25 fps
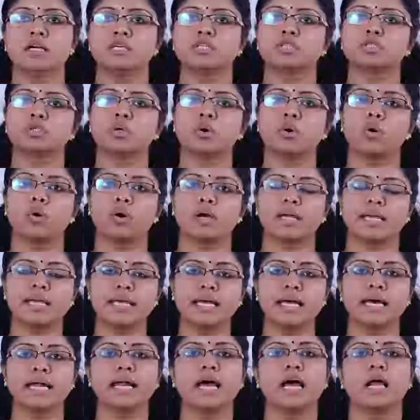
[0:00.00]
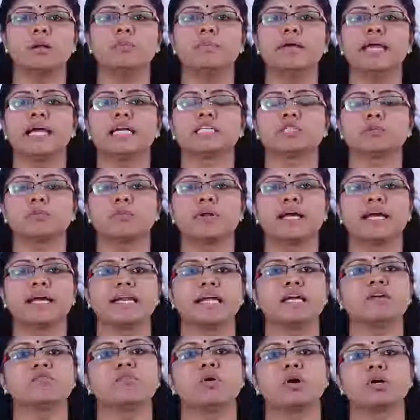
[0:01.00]
So here I will be
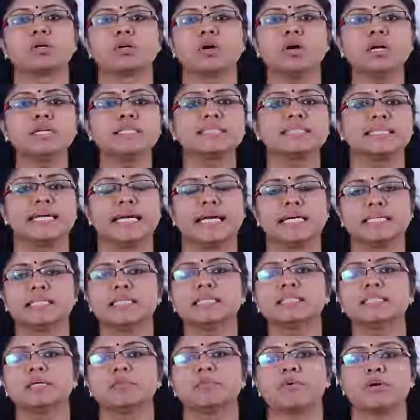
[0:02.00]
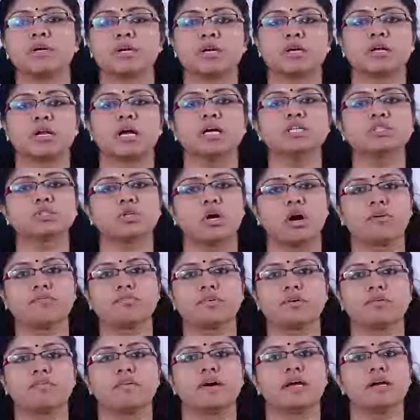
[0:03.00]
explaining what all stages a particular
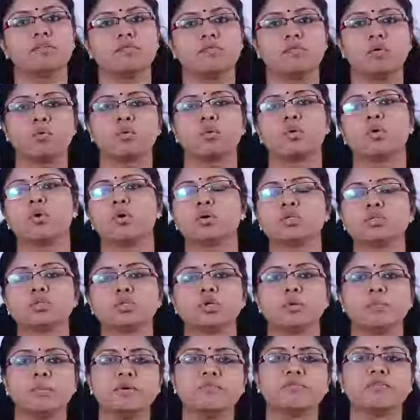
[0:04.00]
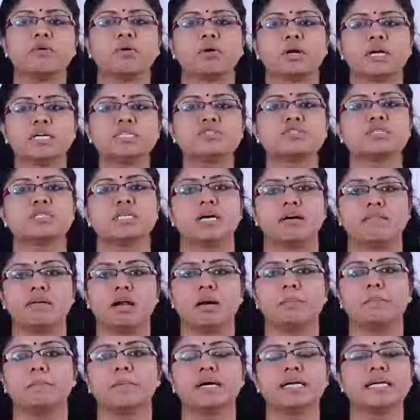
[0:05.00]
software will go through before its
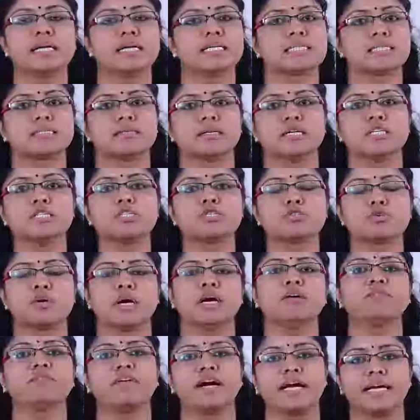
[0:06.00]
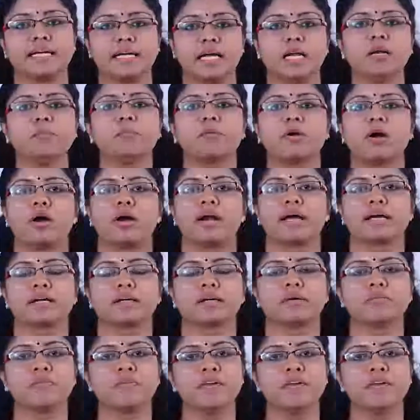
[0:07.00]
development as into a final product.